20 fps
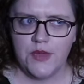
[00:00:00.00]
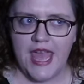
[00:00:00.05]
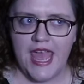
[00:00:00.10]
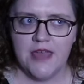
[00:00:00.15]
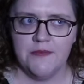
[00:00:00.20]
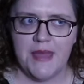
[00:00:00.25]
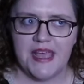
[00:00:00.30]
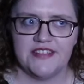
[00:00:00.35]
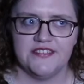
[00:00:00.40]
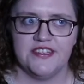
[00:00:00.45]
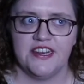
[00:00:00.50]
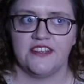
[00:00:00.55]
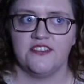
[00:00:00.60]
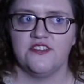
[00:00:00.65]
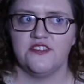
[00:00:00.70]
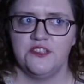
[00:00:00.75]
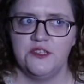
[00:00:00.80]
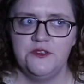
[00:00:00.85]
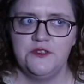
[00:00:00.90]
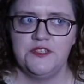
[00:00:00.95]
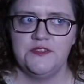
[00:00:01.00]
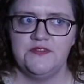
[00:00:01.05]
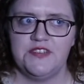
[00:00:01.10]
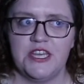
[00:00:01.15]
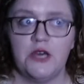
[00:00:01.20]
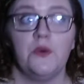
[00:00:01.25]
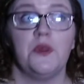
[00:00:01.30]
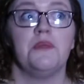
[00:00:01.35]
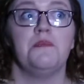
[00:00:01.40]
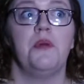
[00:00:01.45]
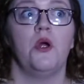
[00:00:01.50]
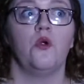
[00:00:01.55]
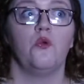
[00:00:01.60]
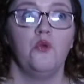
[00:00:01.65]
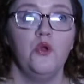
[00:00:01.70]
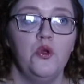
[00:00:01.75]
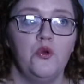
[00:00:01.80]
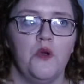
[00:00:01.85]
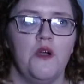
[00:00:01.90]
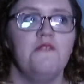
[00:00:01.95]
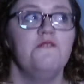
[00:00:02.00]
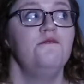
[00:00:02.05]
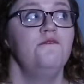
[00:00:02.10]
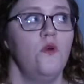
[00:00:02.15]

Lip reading: UK makes an exclusive deal with Peru,